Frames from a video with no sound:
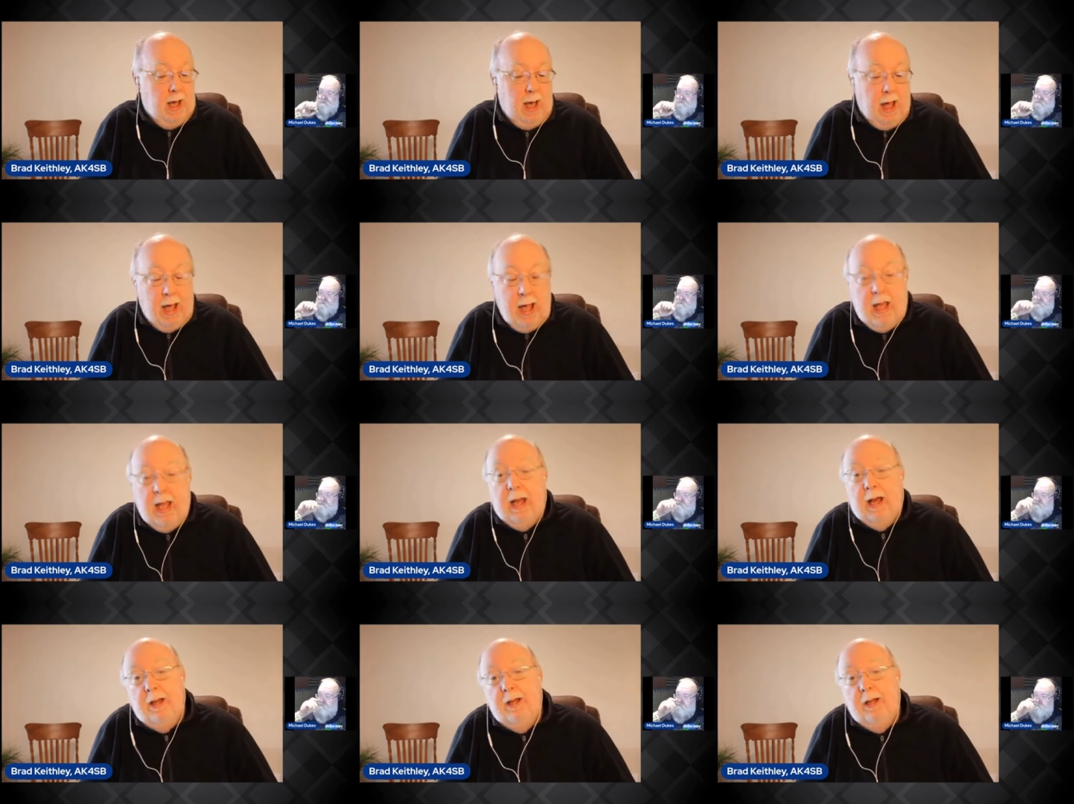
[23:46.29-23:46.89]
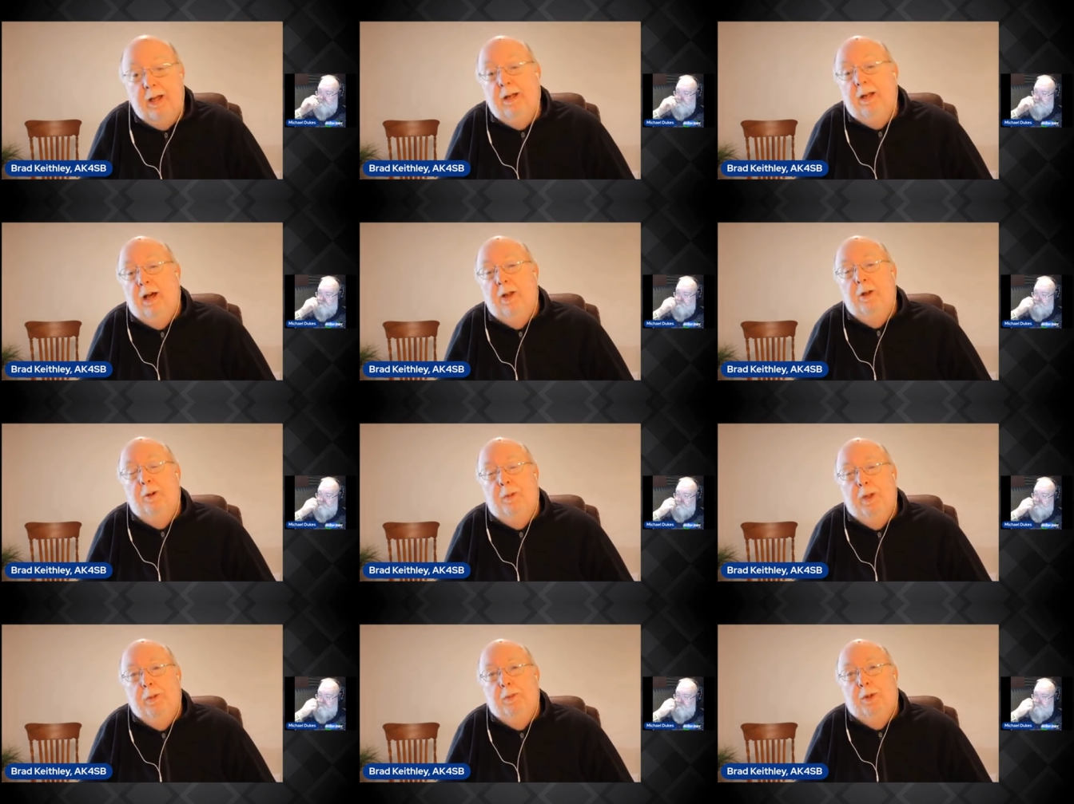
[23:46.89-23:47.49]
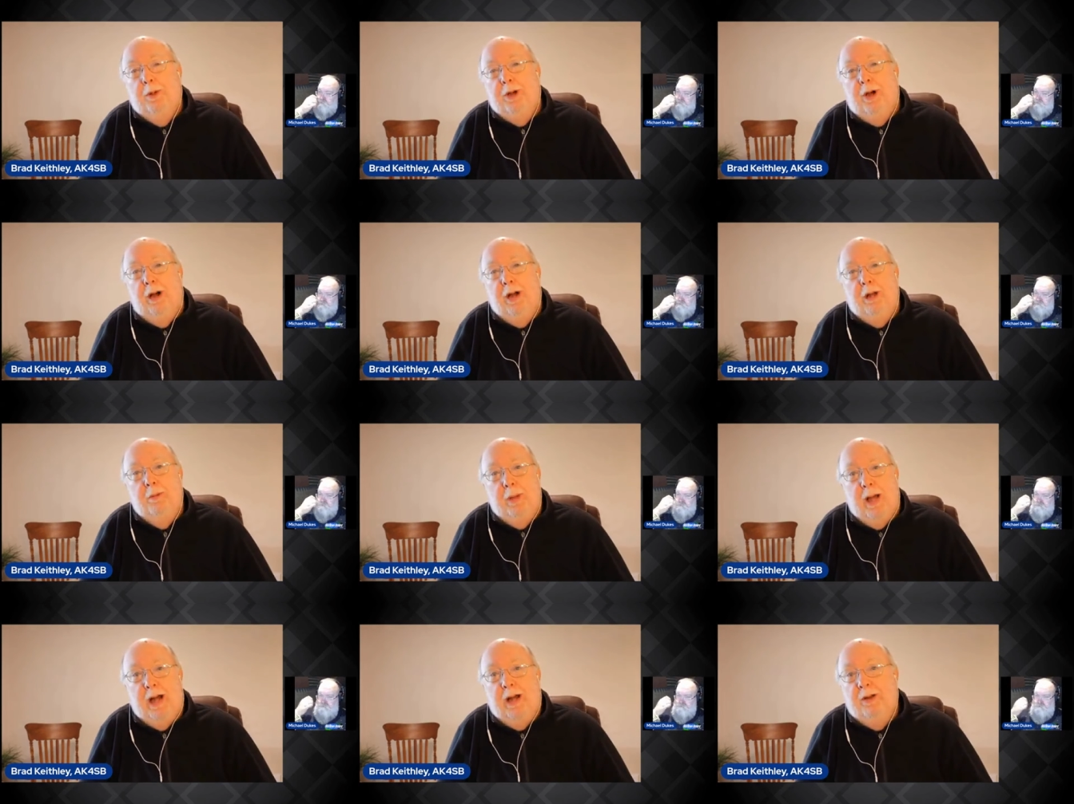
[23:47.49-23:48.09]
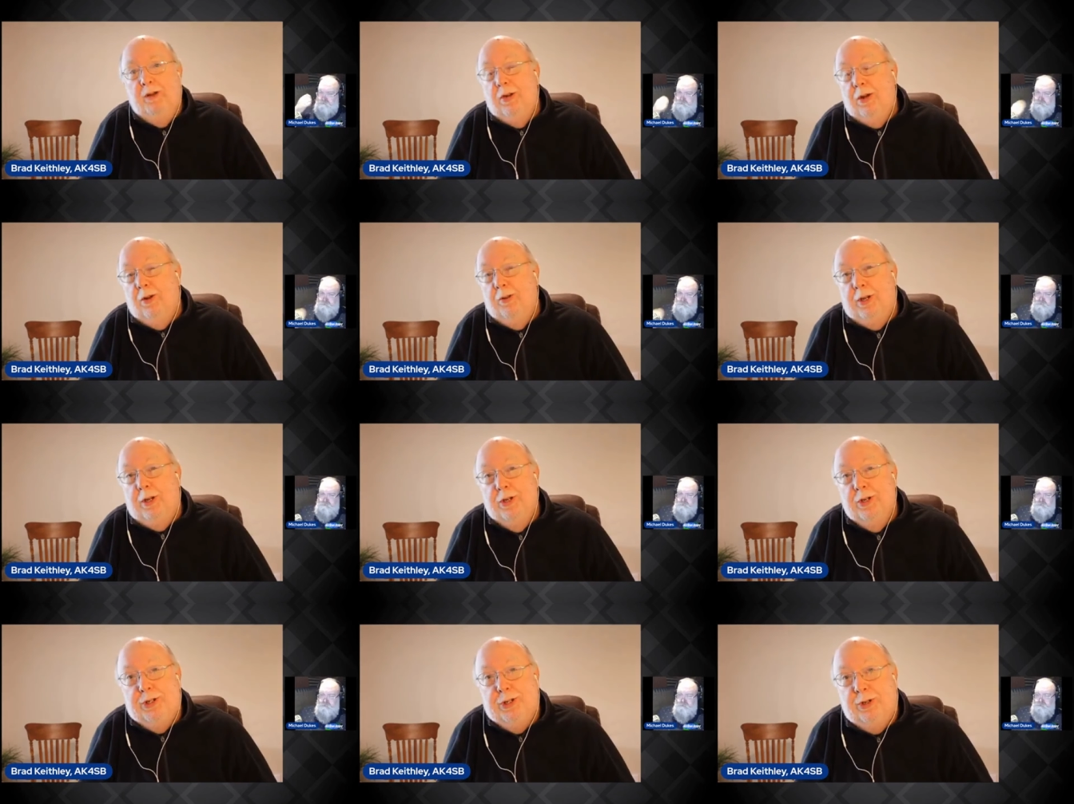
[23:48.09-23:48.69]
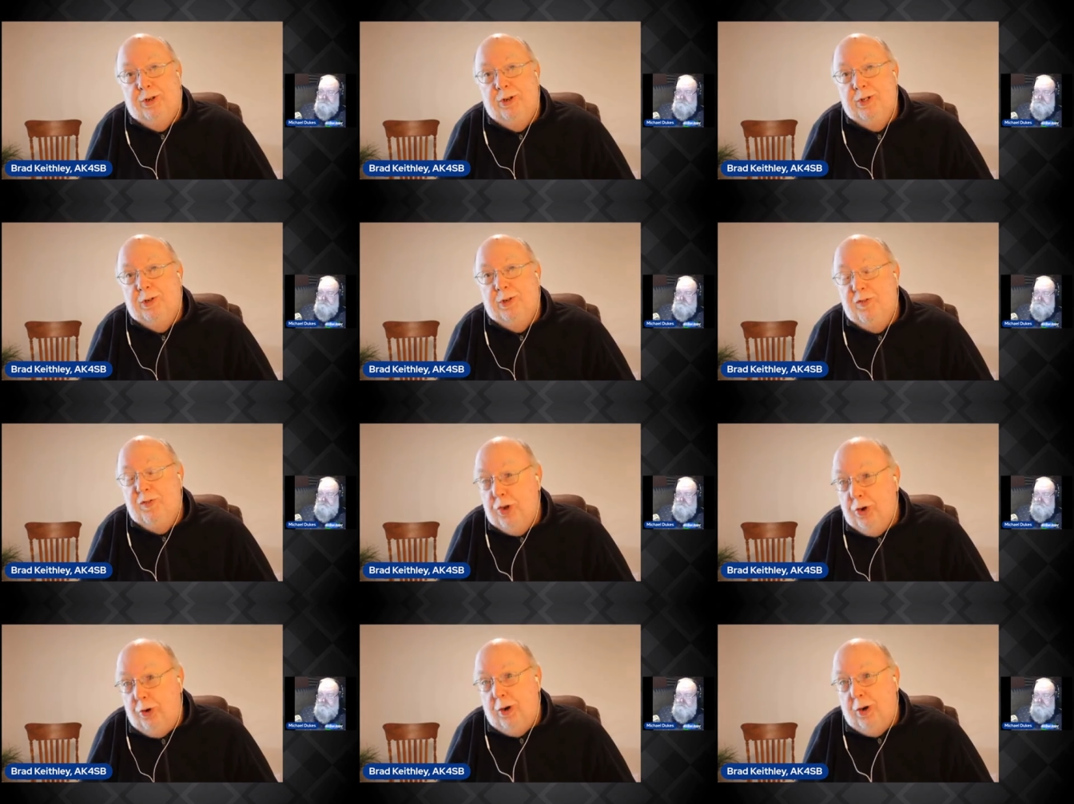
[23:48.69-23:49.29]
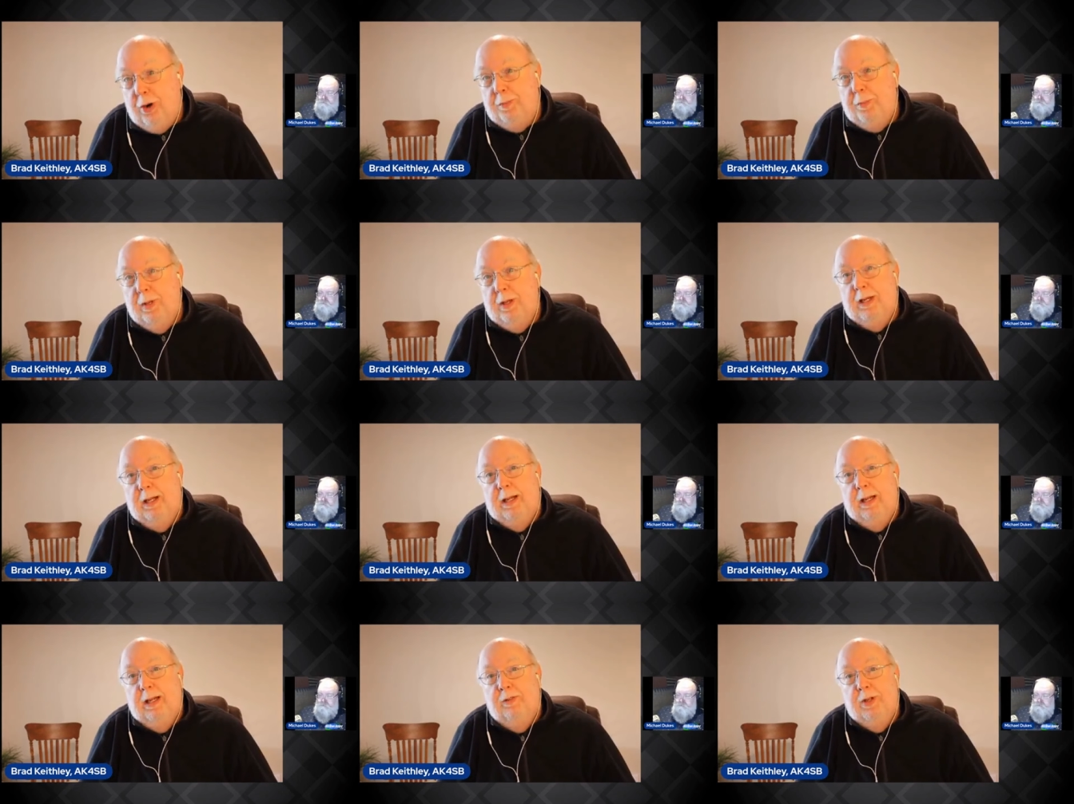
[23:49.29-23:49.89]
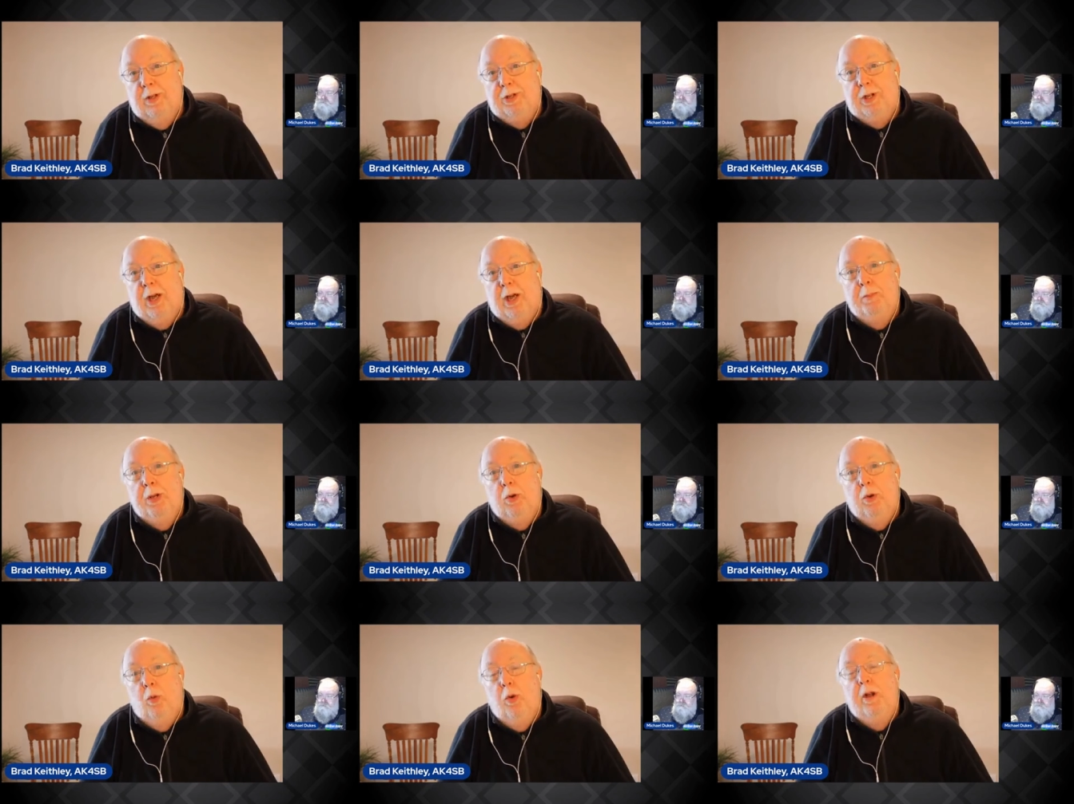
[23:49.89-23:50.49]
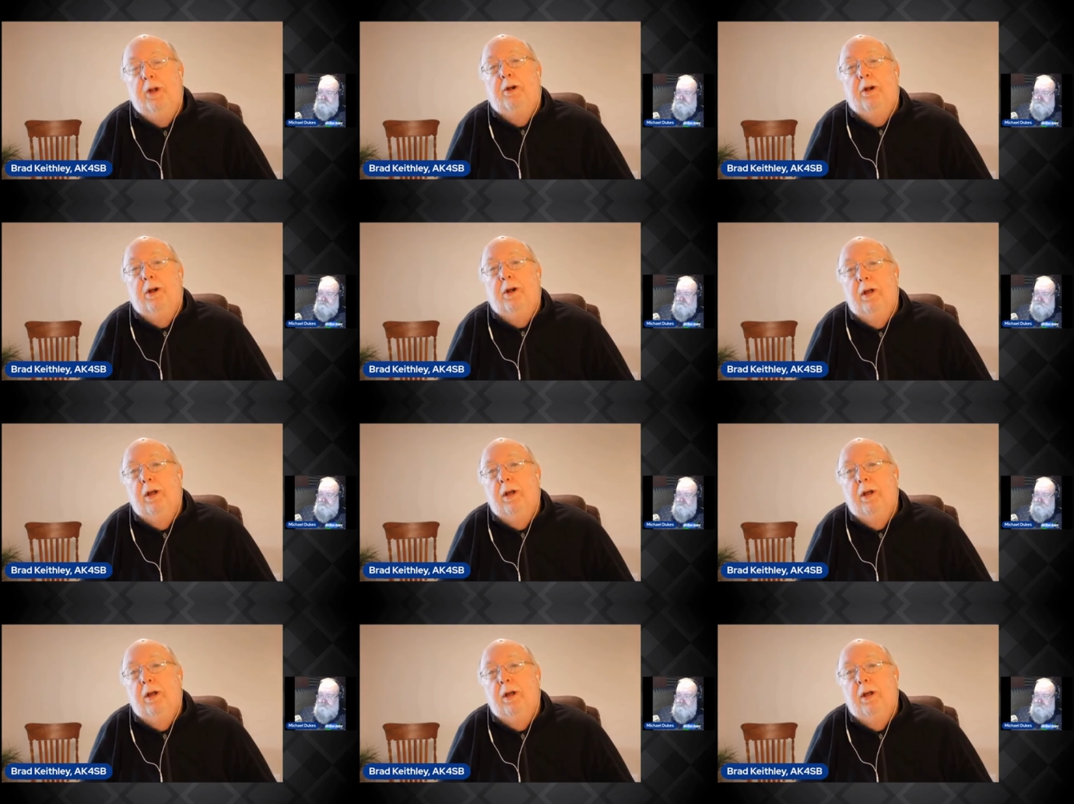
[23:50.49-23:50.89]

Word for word: And other people talk about, you know, the concerns of Europe uh, this coming winter.